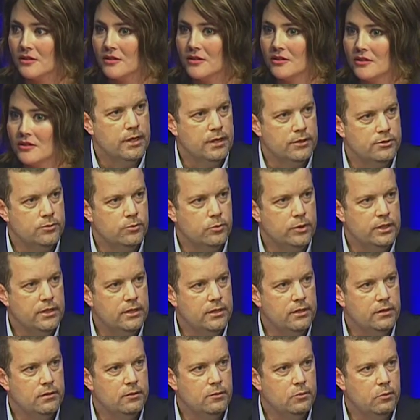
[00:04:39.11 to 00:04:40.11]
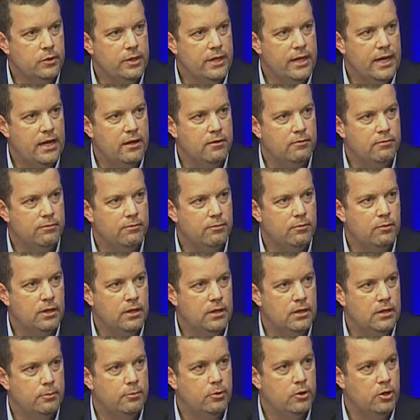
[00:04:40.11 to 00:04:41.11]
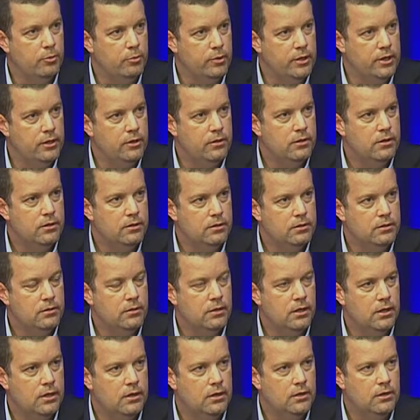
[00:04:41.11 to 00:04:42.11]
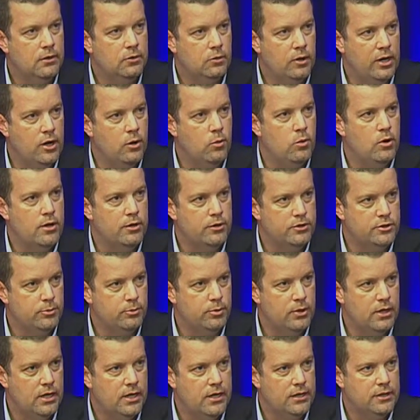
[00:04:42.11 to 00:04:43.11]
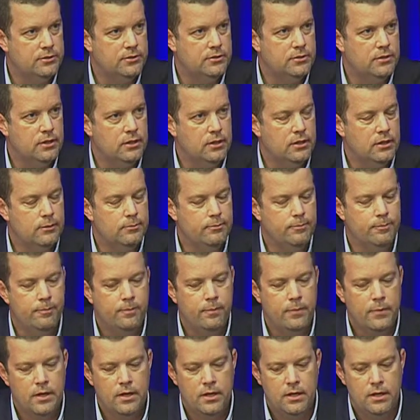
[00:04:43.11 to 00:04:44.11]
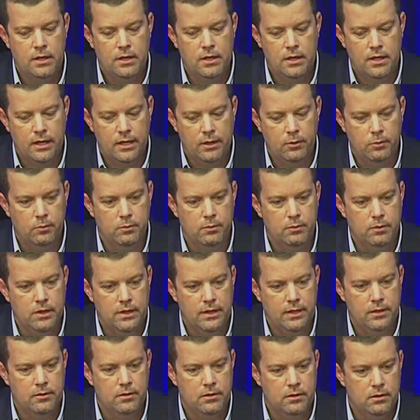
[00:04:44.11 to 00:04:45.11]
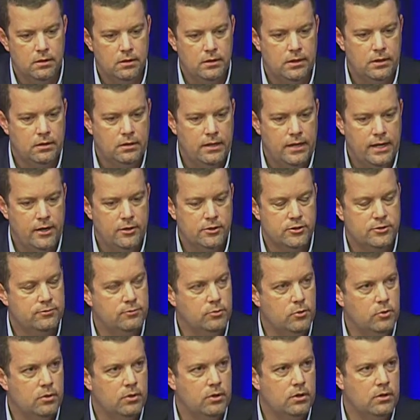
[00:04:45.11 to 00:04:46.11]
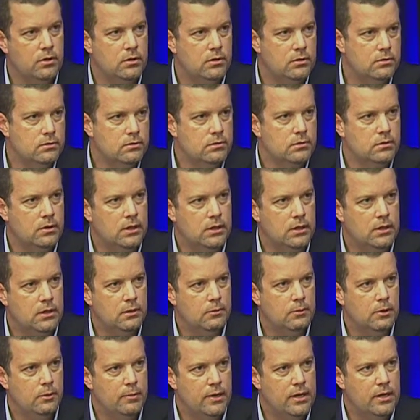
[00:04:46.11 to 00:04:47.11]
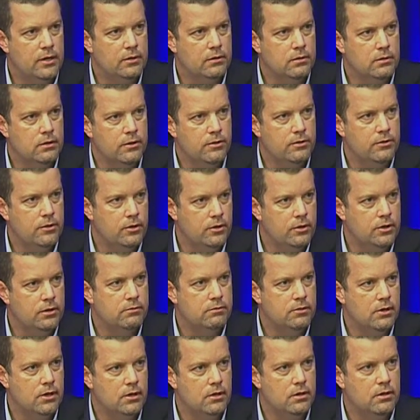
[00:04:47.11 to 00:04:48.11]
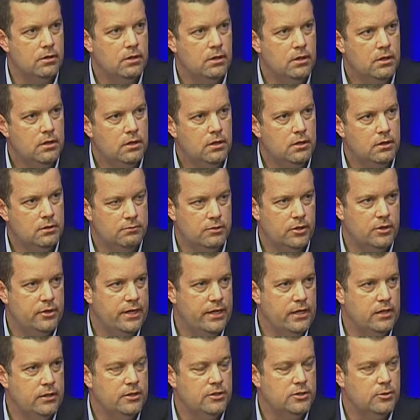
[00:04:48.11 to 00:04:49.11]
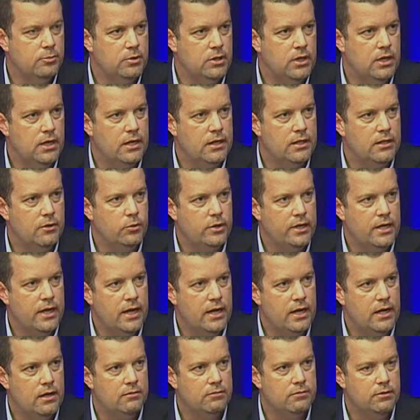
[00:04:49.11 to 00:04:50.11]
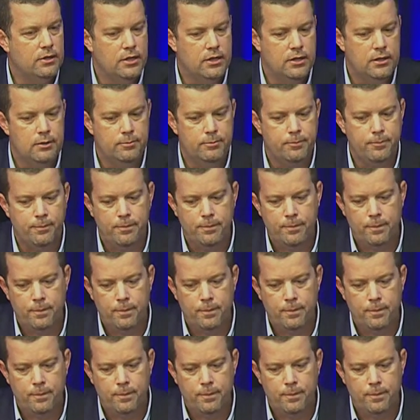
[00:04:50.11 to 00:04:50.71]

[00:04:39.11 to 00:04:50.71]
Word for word: Yes, we, we have uh, permitted uh, groundwater supplies, um, and it accounts for um, about a third of our, of our daily supply that we have. Um,